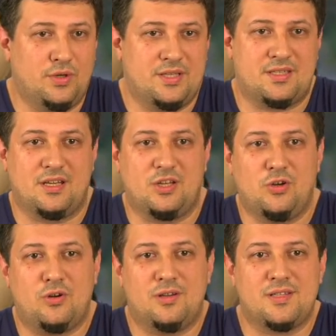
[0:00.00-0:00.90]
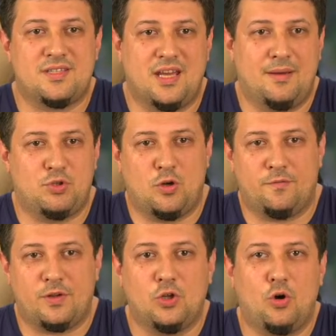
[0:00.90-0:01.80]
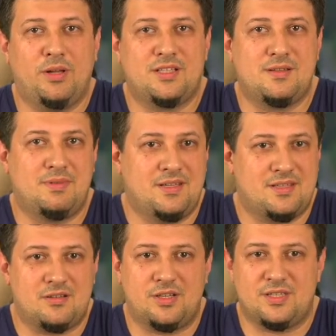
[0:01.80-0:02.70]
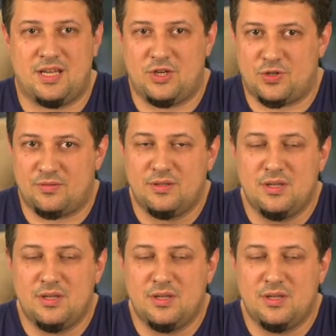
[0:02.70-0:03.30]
it's a new concept of global DB synchronization.